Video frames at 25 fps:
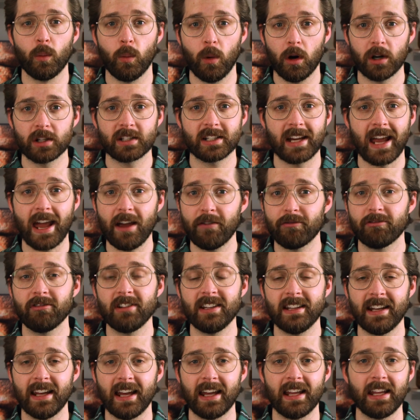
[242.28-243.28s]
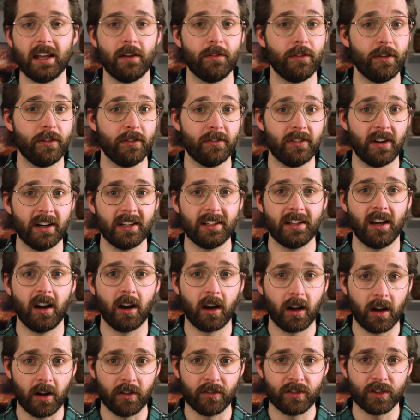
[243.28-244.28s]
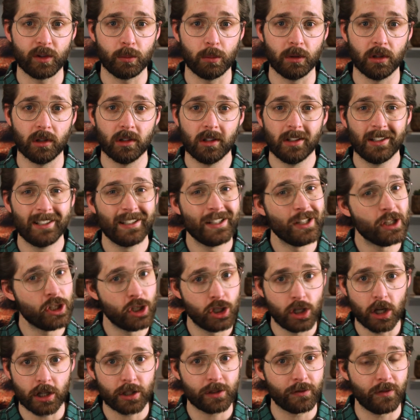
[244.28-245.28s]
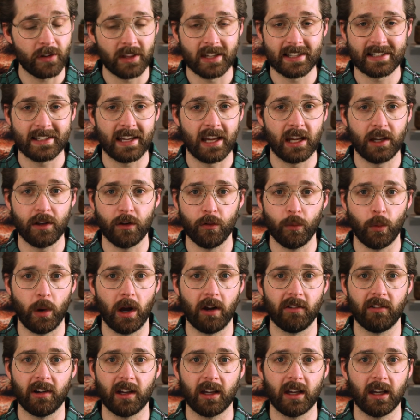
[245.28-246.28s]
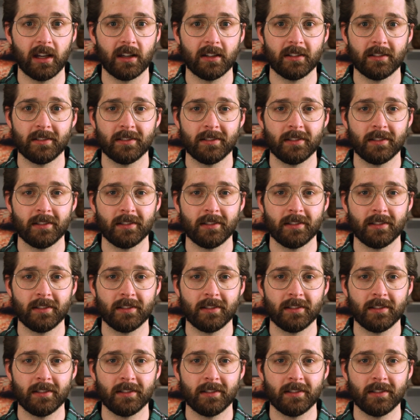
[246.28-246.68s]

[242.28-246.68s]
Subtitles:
a watch every day if you find it uncomfortable, just for the sake of wearing it?